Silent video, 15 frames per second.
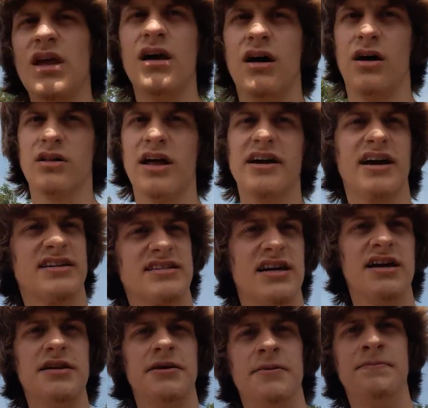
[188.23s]
uh, like I
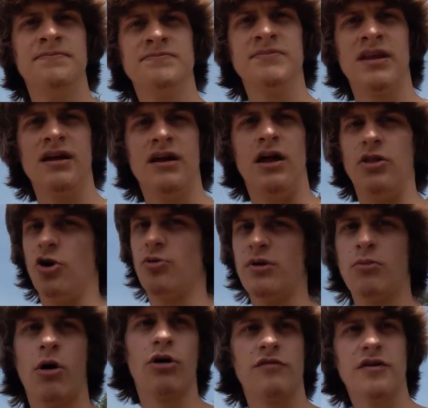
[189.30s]
said, there will be
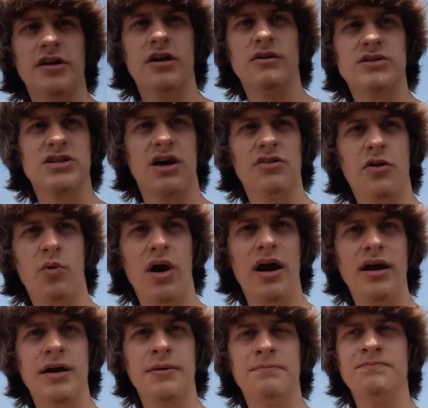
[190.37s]
more videos on the
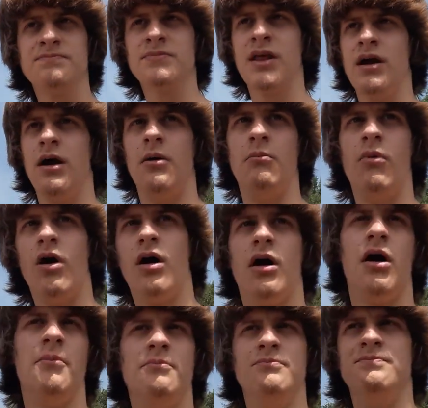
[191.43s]
way.
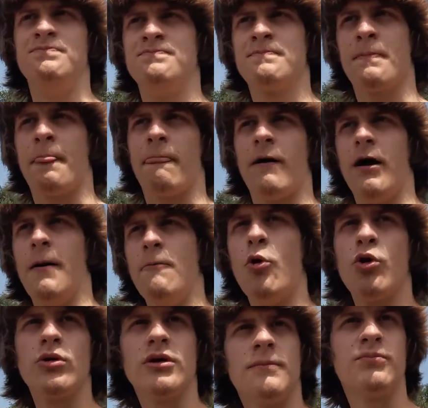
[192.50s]
Um, uh,
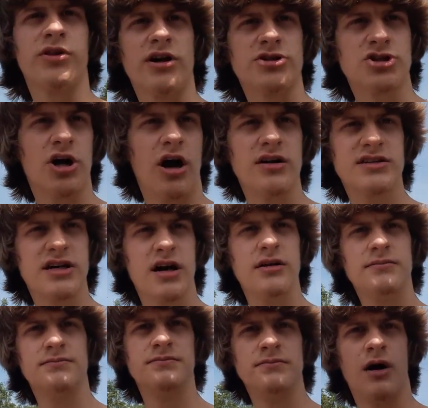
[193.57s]
more plush
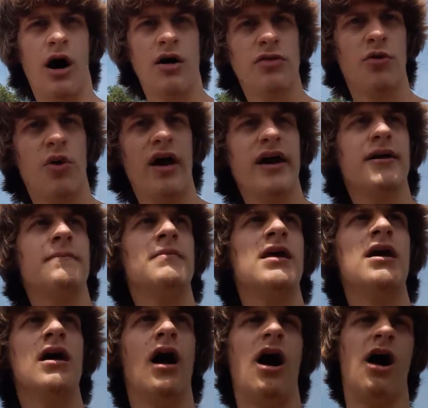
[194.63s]
content on the way.
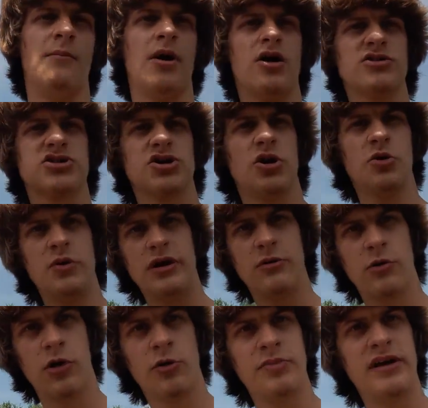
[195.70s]
Um, also, we
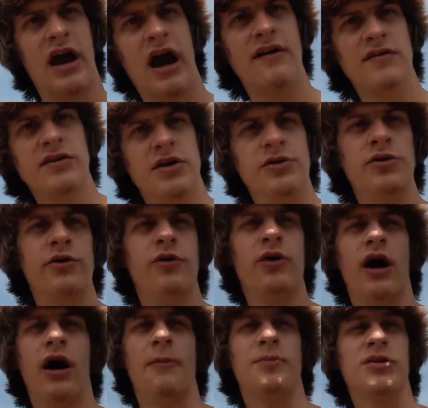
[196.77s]
will be having a
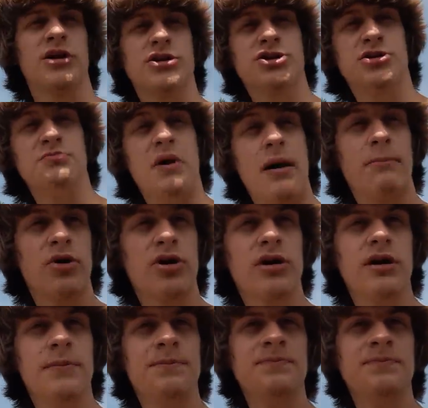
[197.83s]
new uh, plush member